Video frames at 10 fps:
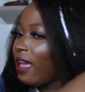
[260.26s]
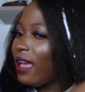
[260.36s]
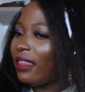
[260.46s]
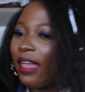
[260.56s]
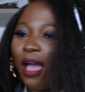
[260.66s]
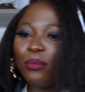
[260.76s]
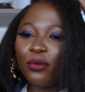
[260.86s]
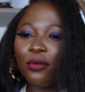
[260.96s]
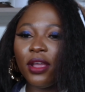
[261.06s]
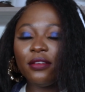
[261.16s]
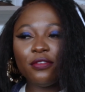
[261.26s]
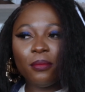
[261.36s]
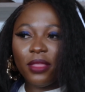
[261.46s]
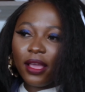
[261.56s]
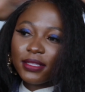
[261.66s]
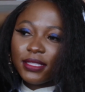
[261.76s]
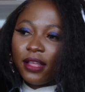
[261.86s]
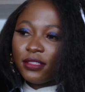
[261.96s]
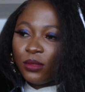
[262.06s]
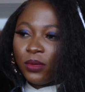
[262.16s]
elaborate from the
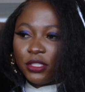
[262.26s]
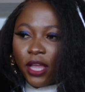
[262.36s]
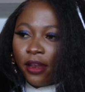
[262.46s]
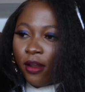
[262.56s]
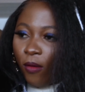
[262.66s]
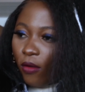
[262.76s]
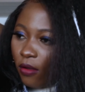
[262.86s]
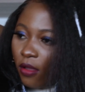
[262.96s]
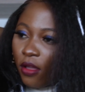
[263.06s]
extent to which I know